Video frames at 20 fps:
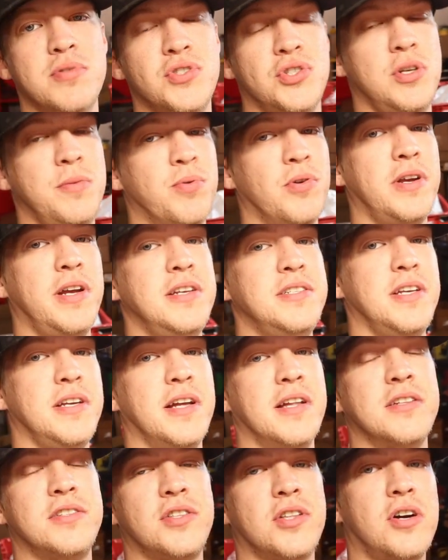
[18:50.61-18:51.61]
Super easy
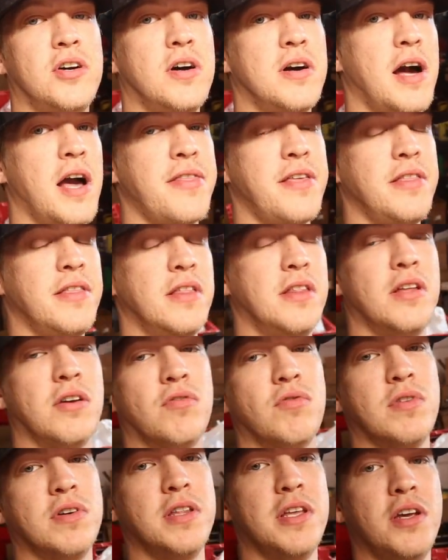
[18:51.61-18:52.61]
install. I think they
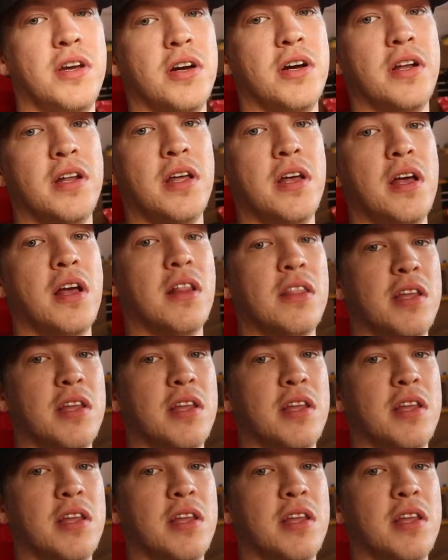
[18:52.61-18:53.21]
look really good.